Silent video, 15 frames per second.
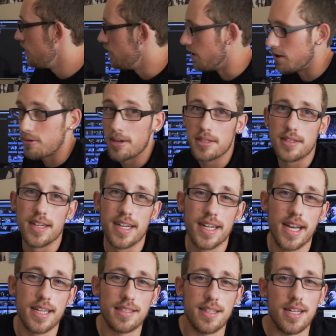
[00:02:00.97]
Another question I get
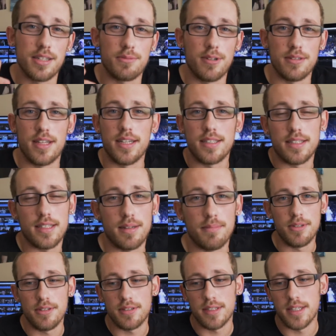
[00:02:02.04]
asked a lot is what lenses
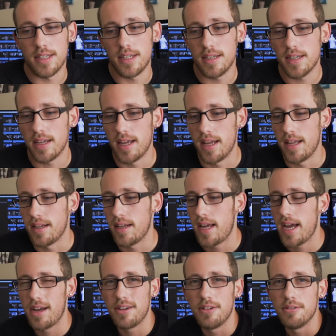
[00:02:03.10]
using and
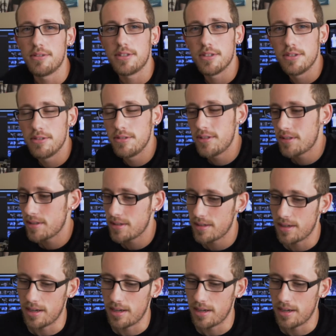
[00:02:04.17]
how do you choose.